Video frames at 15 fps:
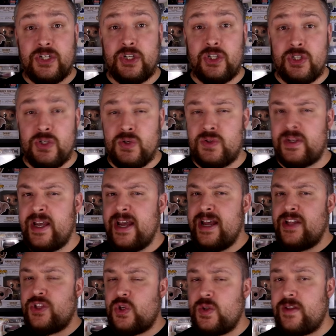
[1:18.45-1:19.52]
to clues
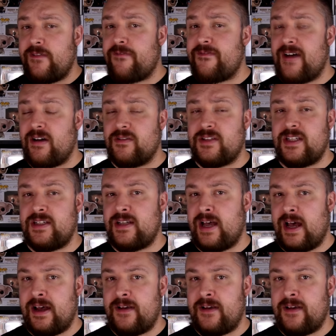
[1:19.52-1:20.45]
to the Fountain